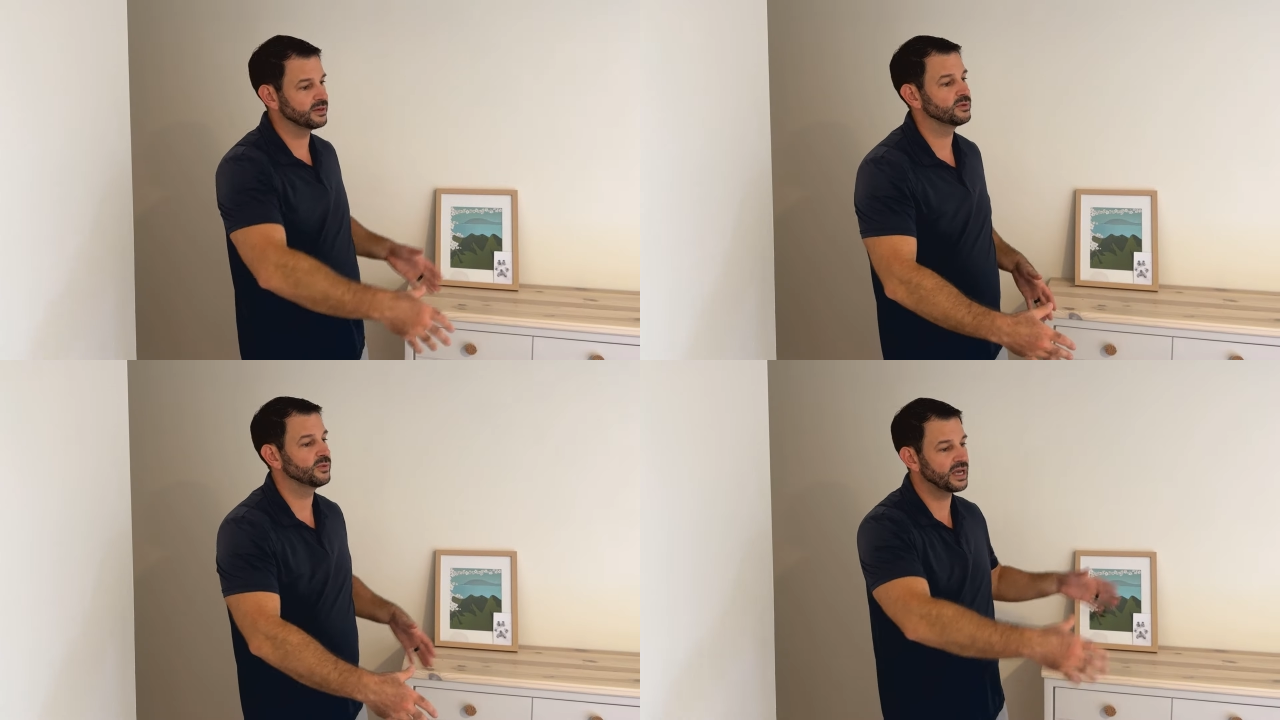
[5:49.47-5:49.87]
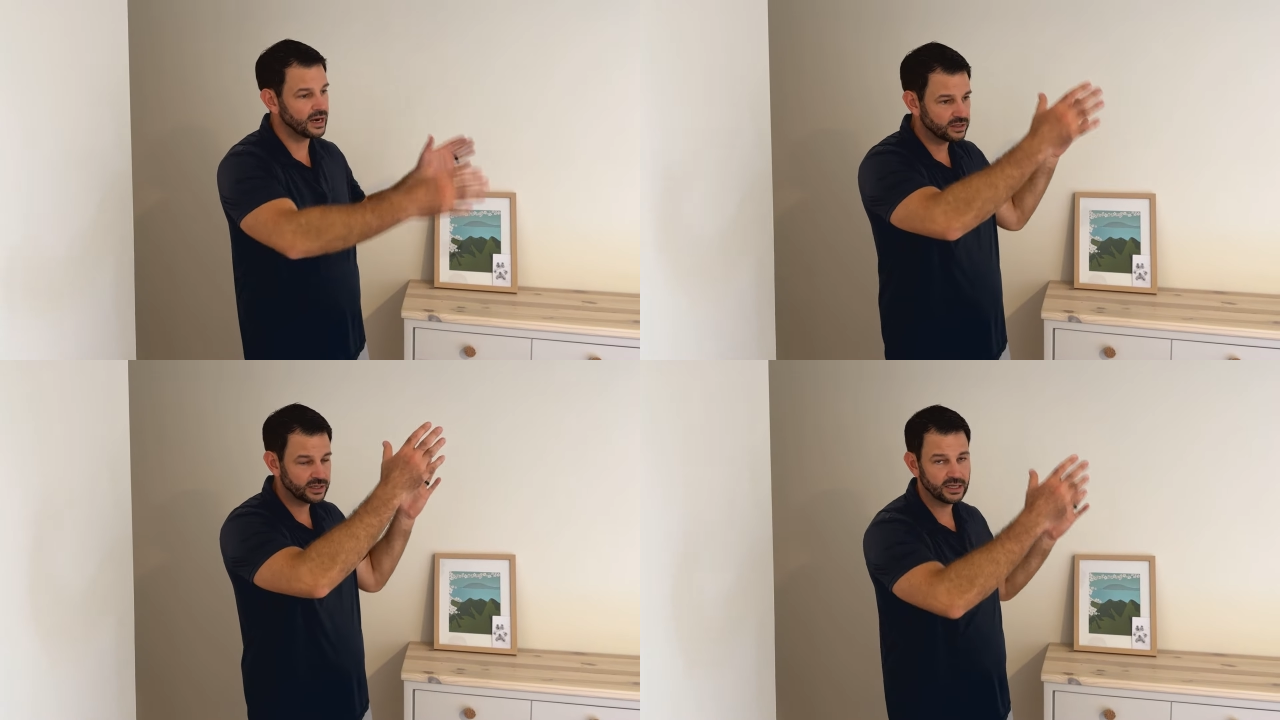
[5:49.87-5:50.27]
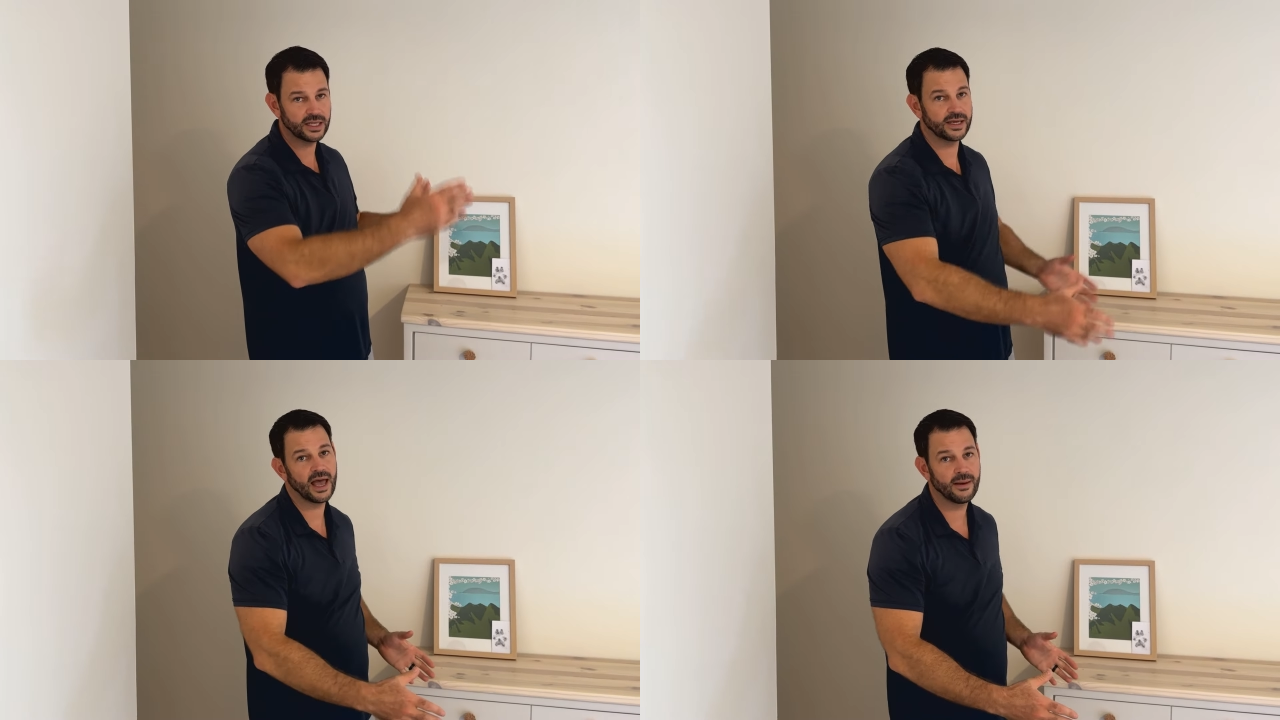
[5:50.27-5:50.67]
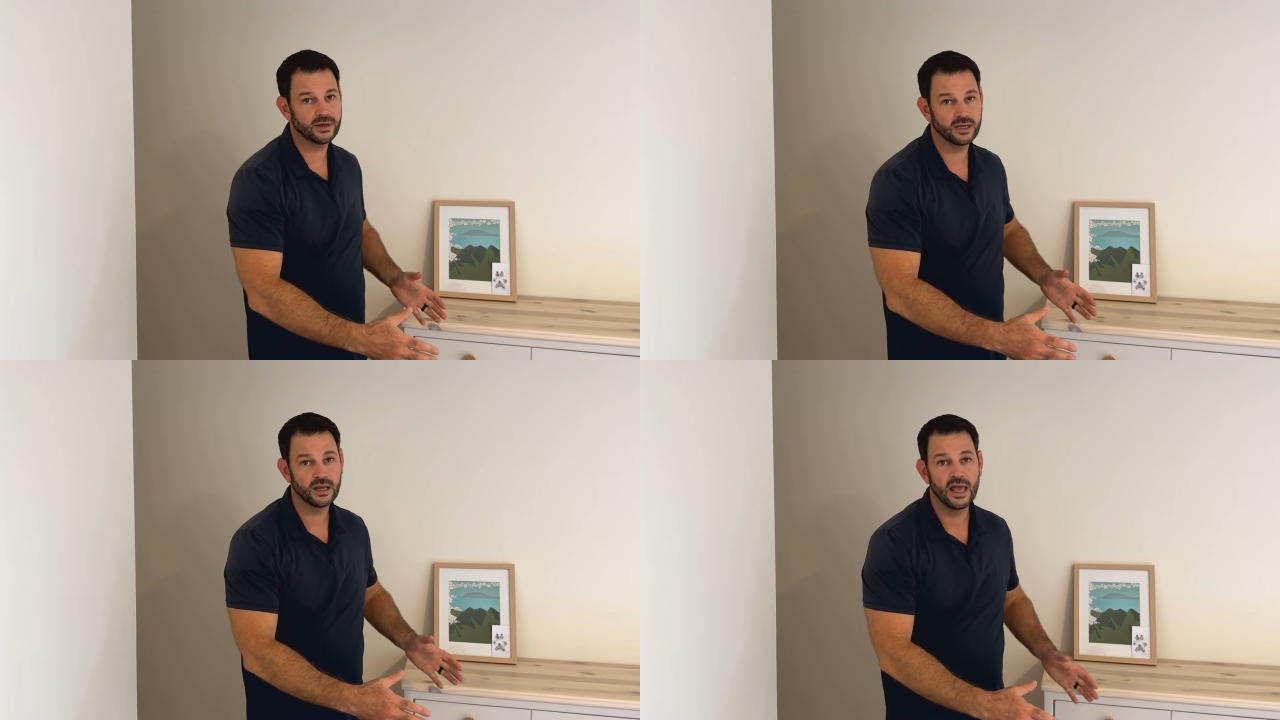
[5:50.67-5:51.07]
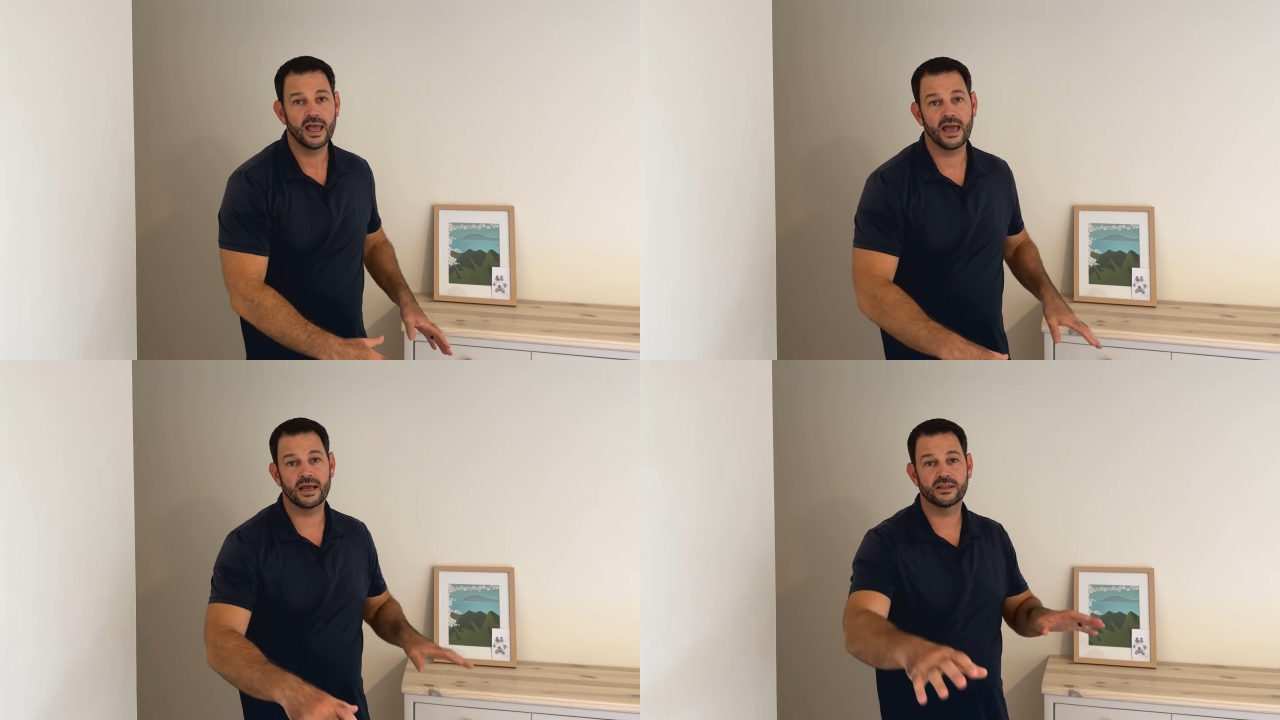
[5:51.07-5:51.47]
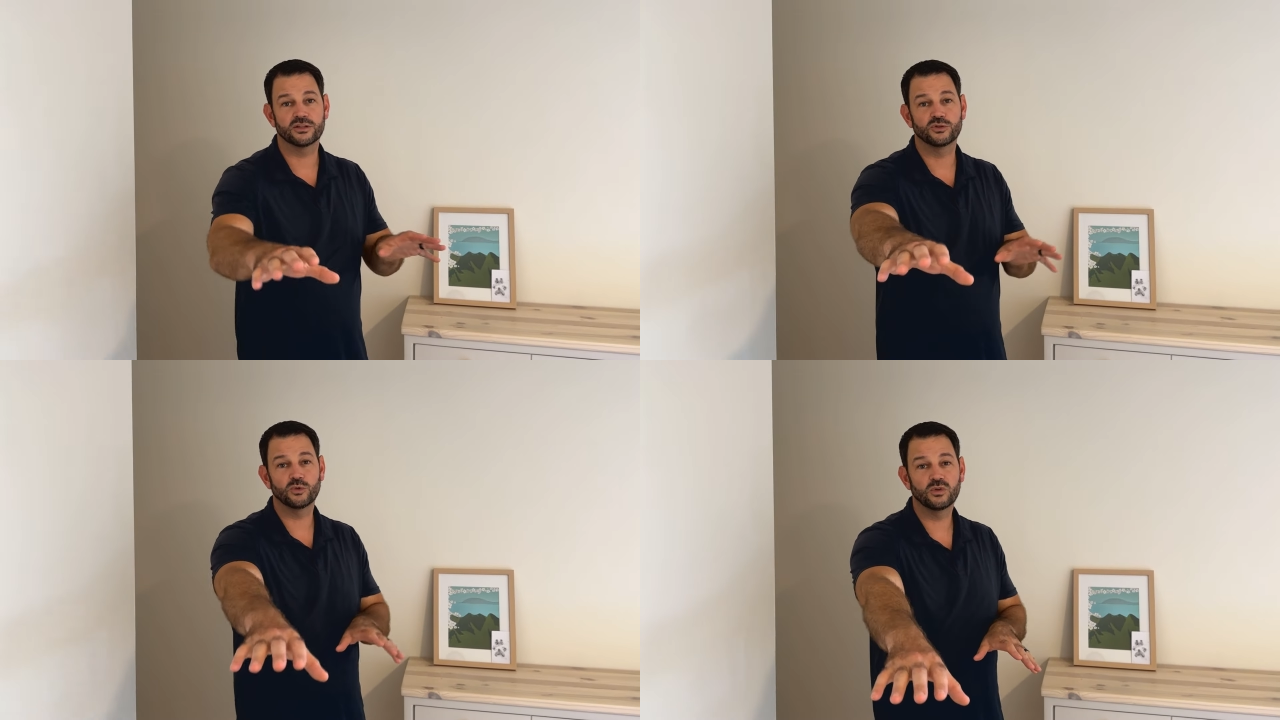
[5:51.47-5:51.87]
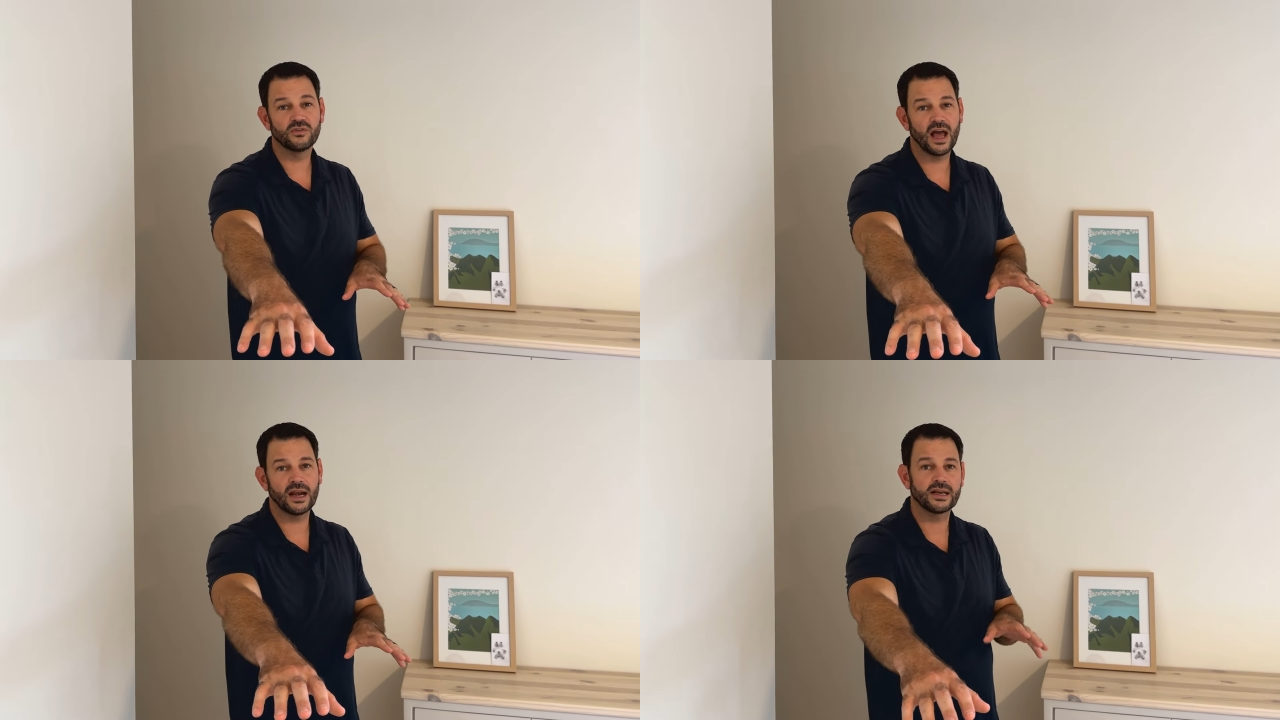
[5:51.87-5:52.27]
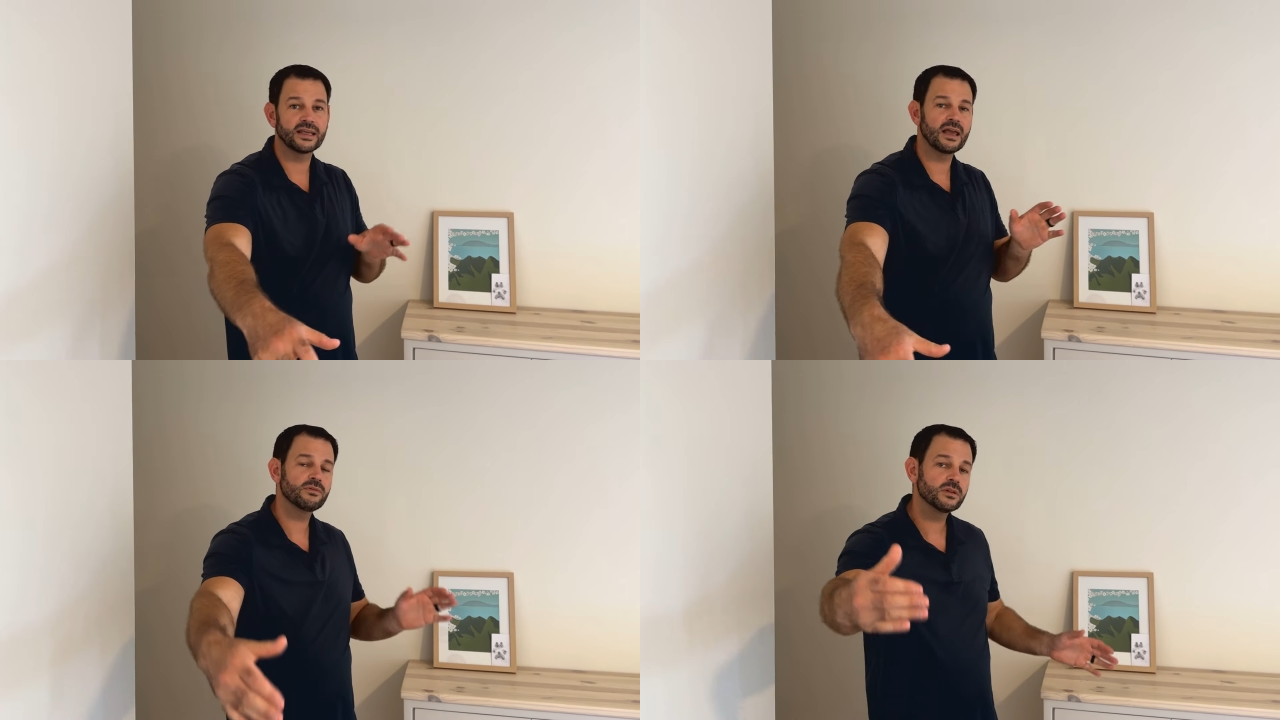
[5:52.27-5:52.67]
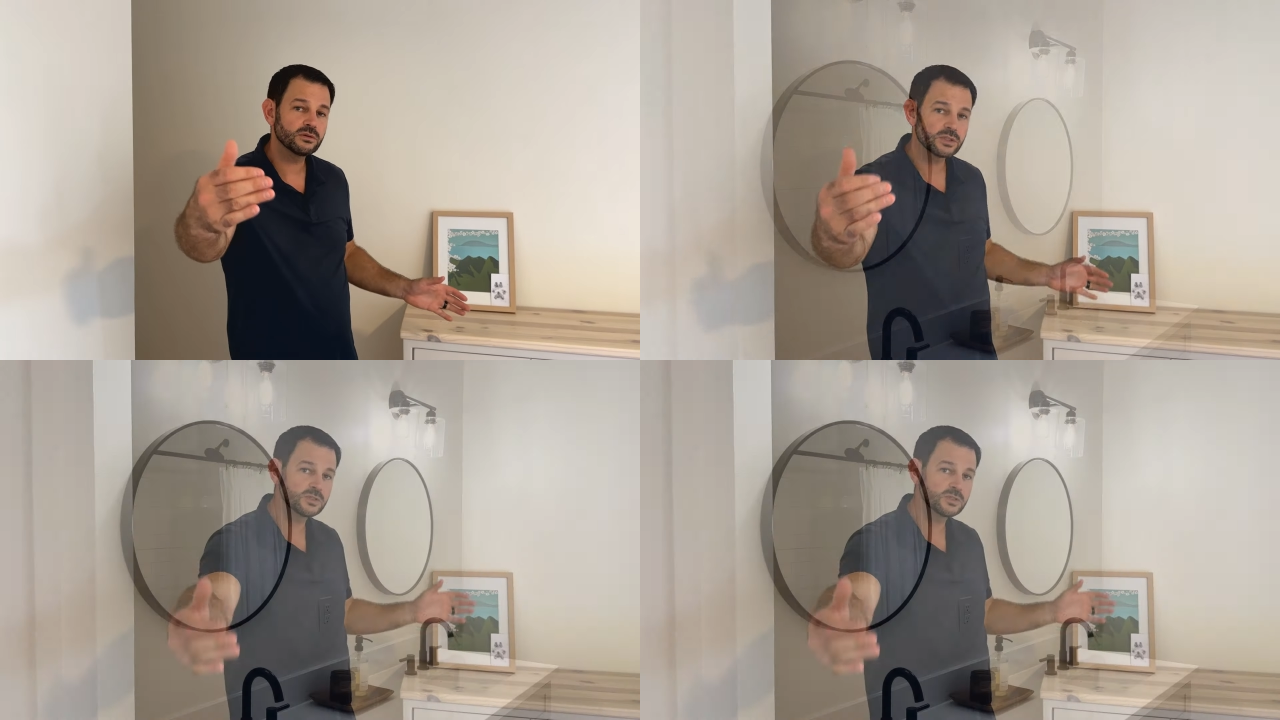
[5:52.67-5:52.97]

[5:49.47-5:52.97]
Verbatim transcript: but we kind of took out that cabinet, added the dual vanity, gave a little